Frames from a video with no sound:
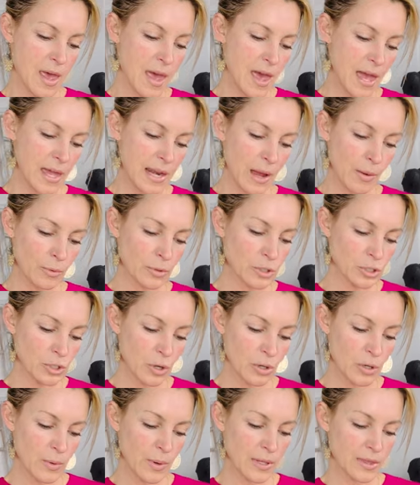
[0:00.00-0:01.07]
And I will show
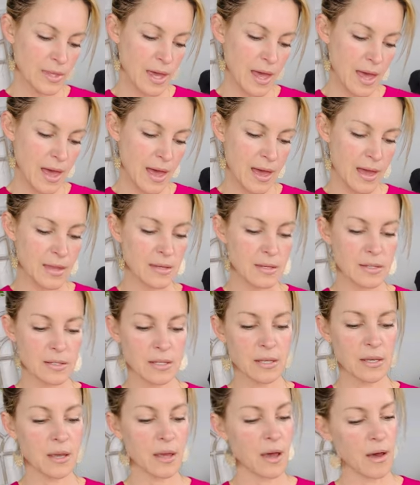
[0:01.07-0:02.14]
you at the end
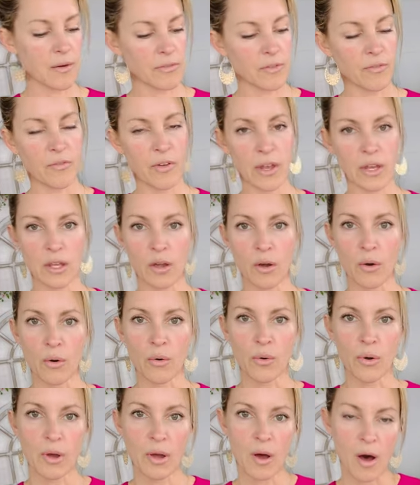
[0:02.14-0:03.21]
of the
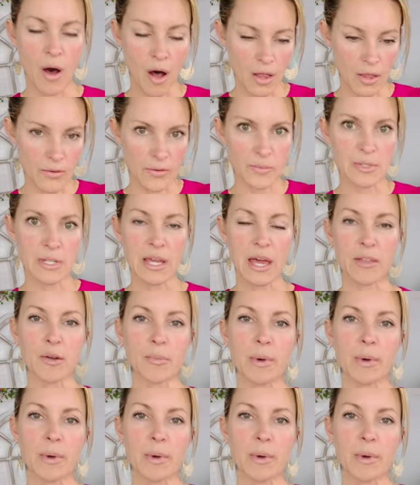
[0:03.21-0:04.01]
video, all of them together.